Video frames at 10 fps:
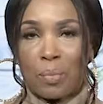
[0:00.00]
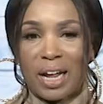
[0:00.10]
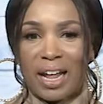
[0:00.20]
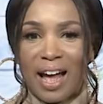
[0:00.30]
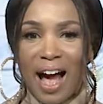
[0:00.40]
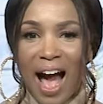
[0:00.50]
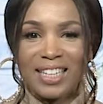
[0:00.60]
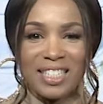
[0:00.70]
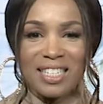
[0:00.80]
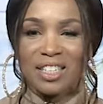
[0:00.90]
But I
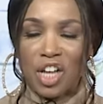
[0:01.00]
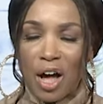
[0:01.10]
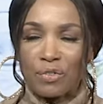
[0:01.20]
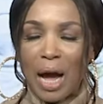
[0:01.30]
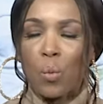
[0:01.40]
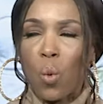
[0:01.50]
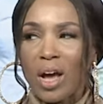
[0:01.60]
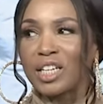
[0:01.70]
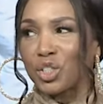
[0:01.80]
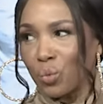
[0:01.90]
just I
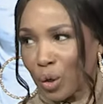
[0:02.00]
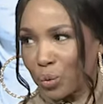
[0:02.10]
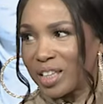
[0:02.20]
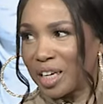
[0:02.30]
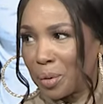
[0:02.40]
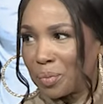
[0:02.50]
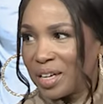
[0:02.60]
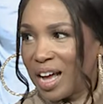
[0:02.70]
wanted to work with him.